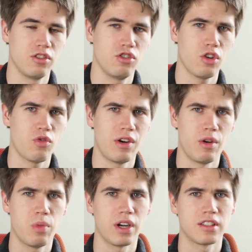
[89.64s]
Not
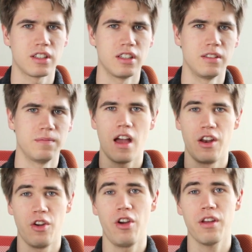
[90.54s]
very practical.
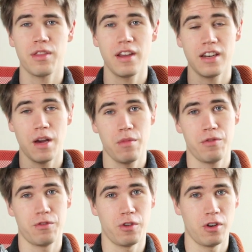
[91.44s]
Annoying thing number
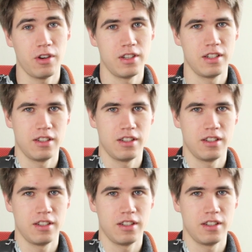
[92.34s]
4,